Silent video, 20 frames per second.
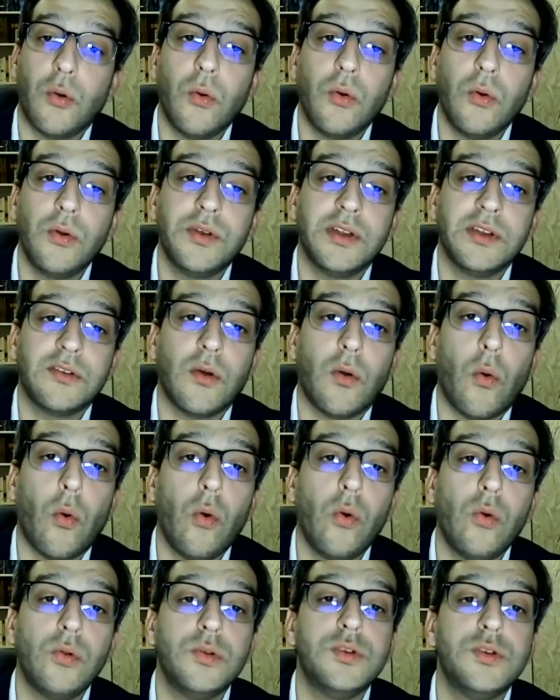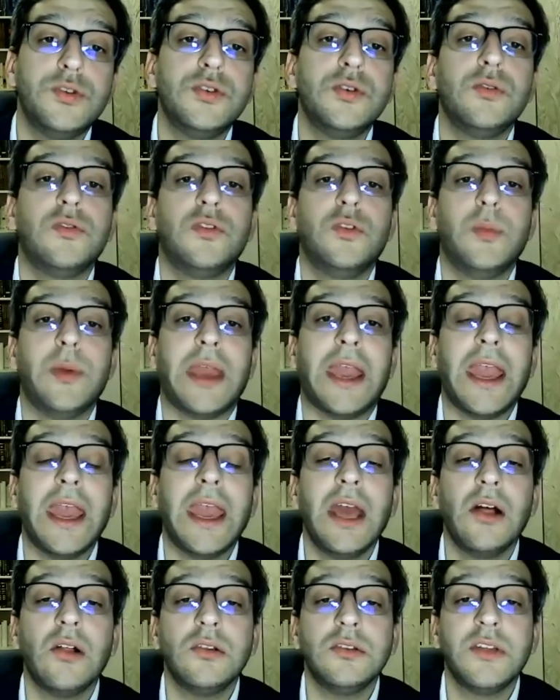ordered all Jews to be
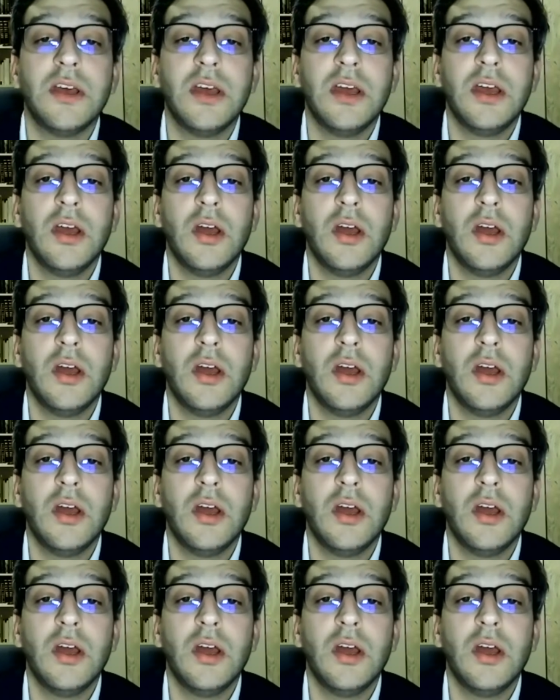killed,